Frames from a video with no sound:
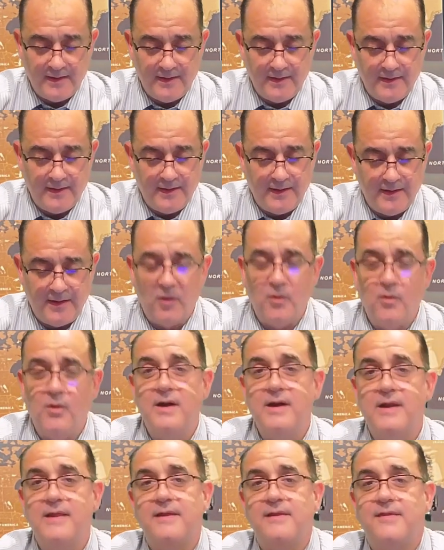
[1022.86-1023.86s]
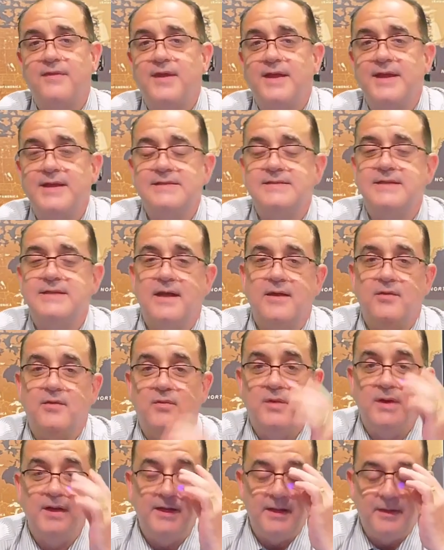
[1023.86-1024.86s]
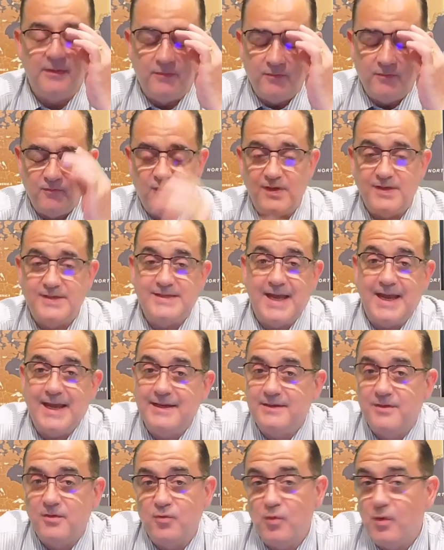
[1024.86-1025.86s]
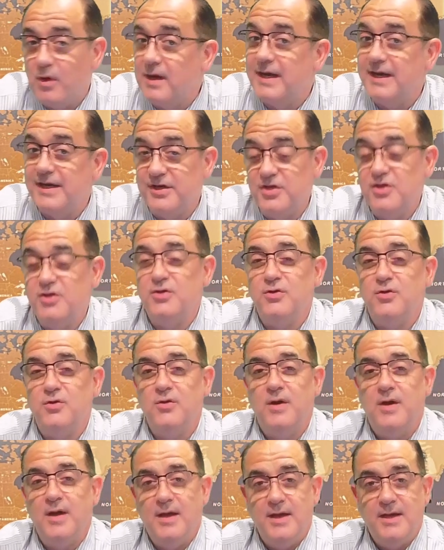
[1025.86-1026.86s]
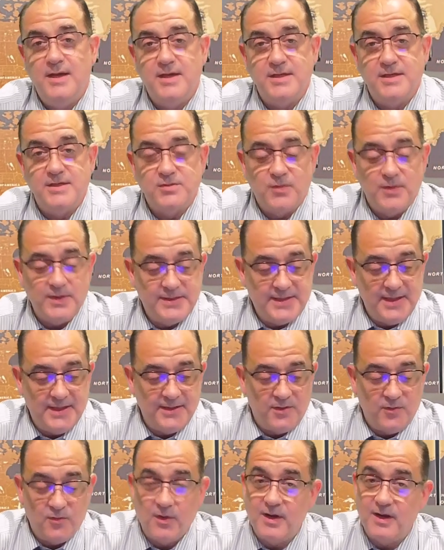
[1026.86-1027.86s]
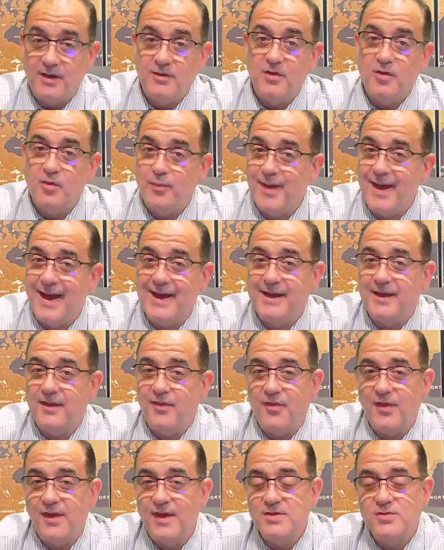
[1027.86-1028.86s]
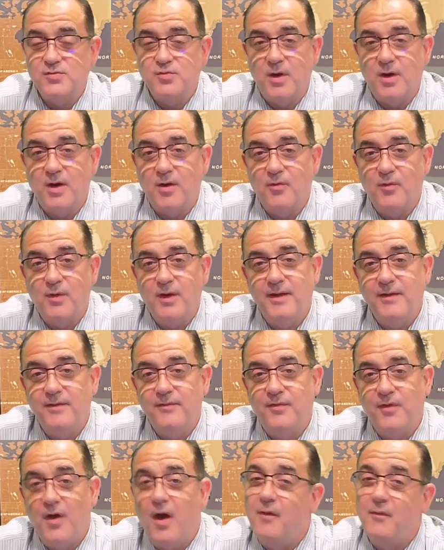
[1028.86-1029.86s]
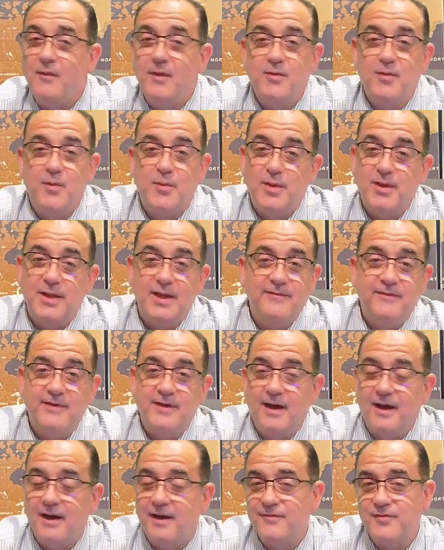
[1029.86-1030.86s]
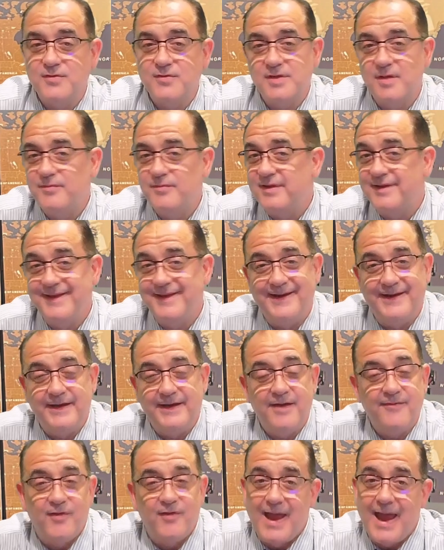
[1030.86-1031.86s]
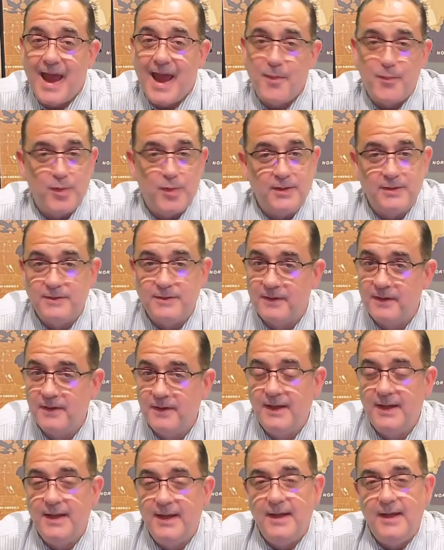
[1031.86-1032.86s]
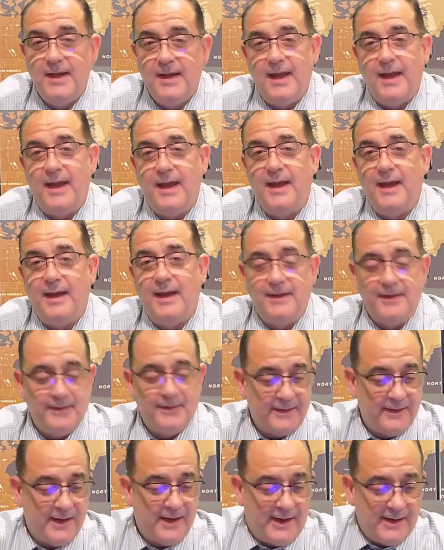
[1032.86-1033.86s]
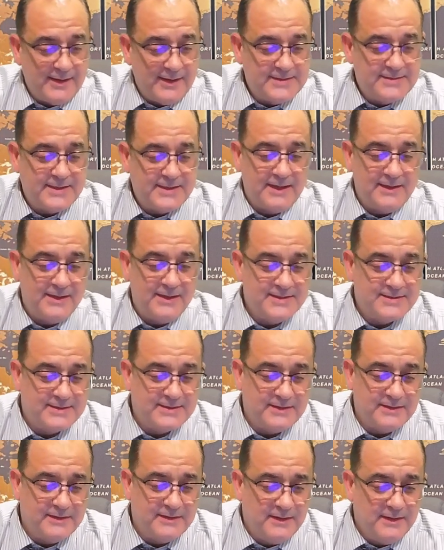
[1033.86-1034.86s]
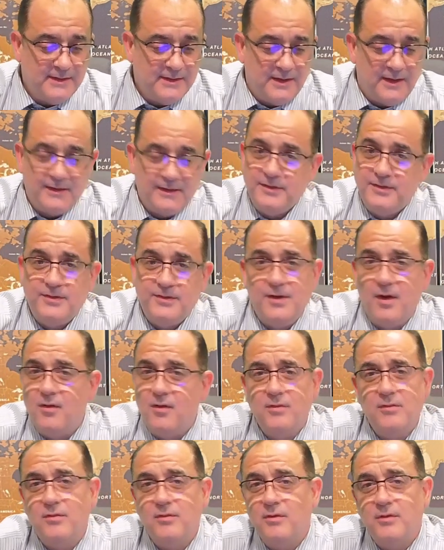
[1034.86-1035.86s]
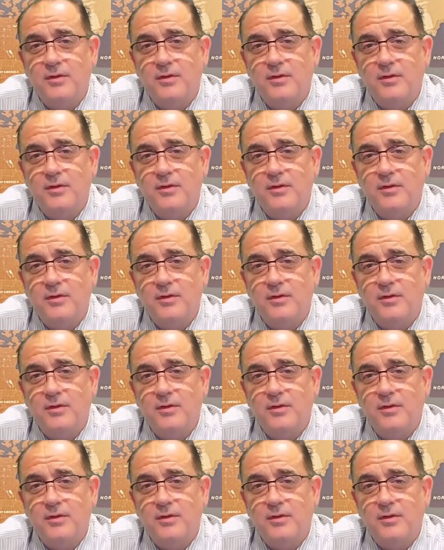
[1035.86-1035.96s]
you know, one of the things that we tend to want to do is we tend to want to look back at things where we thought we were believing God for something and it never happened. And God is saying, listen, don't